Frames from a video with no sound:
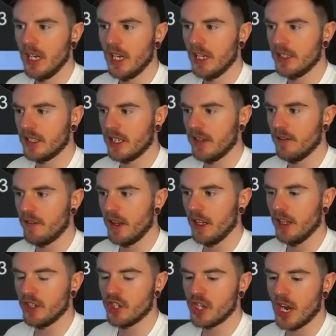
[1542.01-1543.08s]
and seen
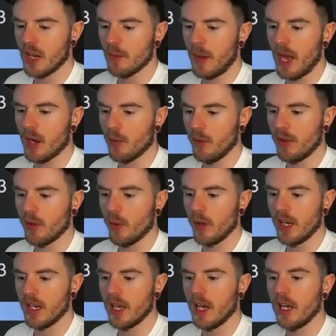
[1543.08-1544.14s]
villain check back with
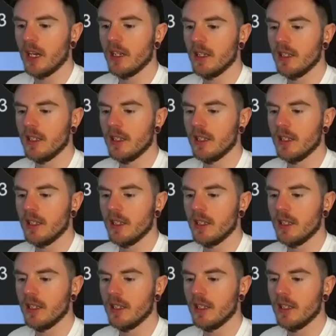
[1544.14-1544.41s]
queen high.